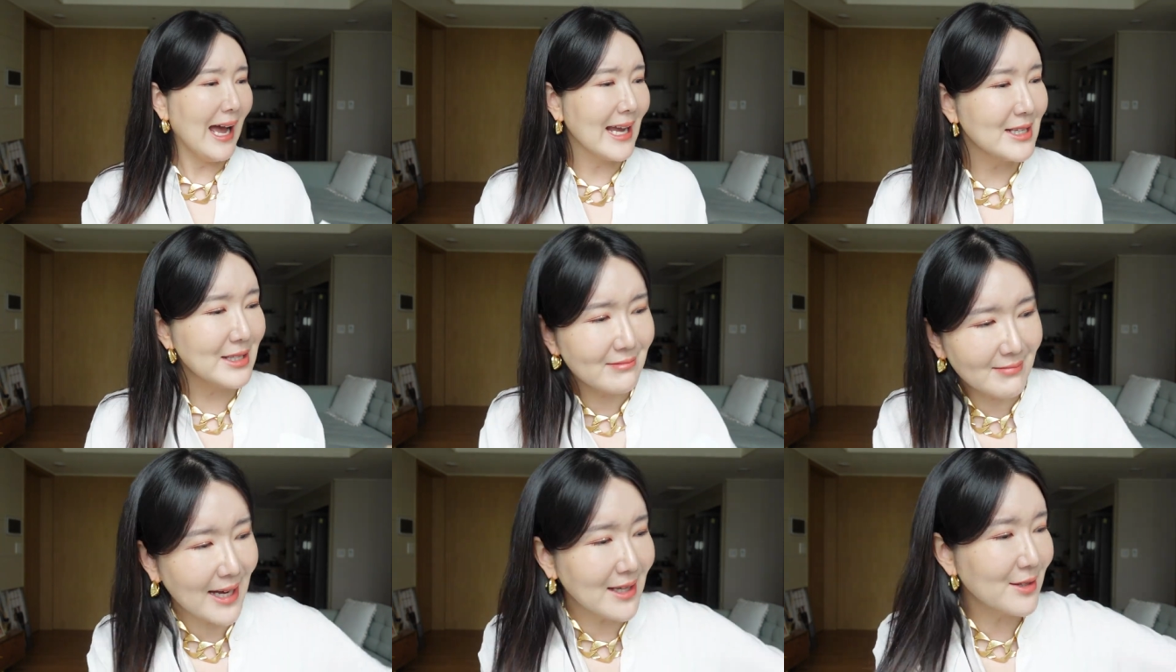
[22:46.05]
I,
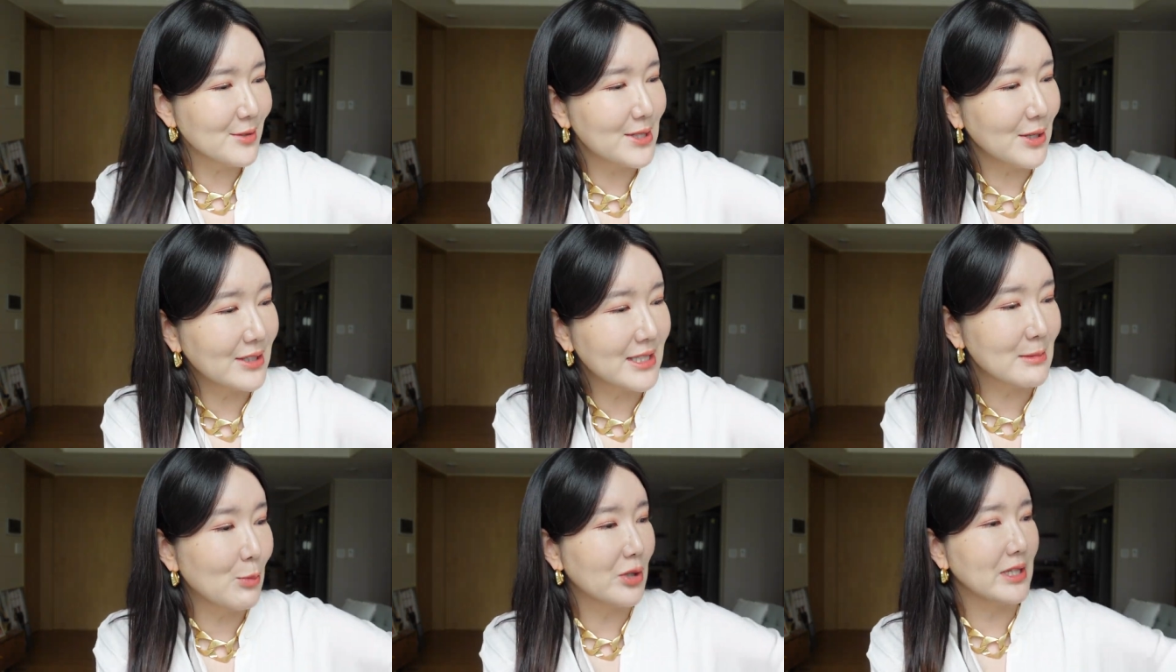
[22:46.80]
I used her
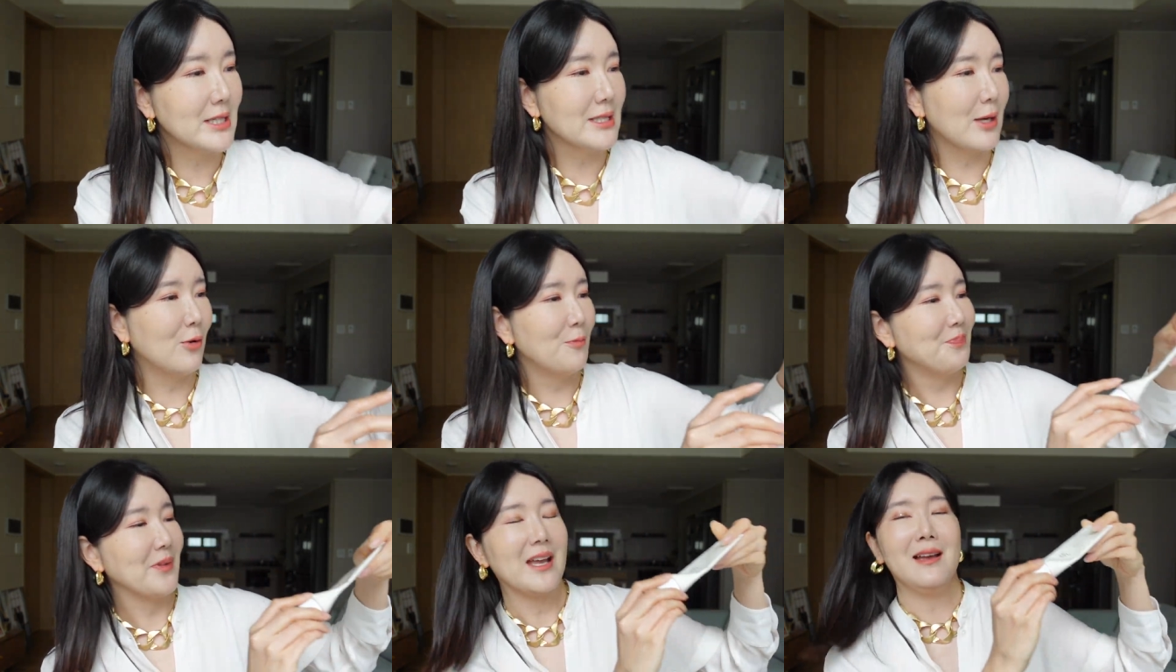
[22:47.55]
this morning,
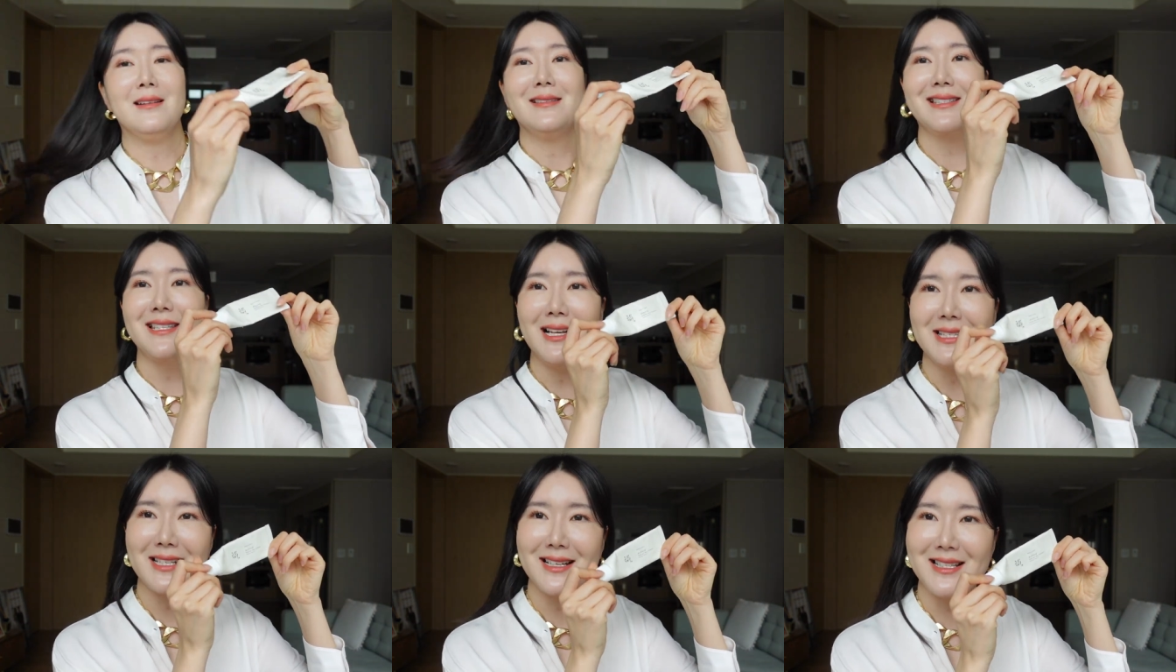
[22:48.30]
so
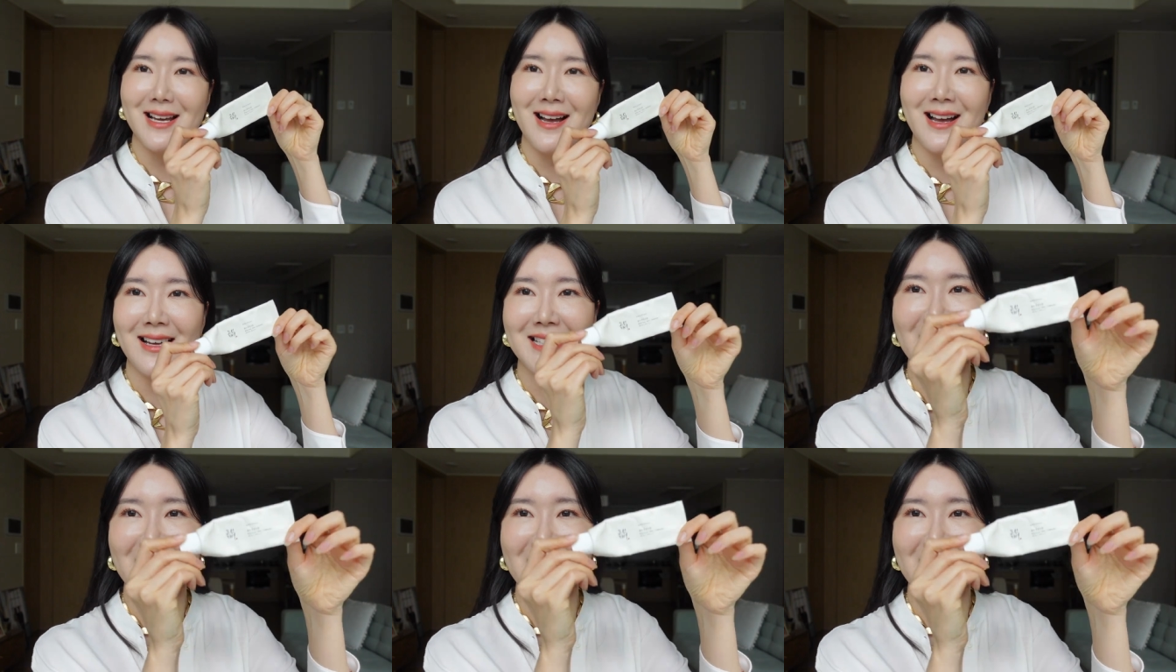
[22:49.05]
dun, dun, dun,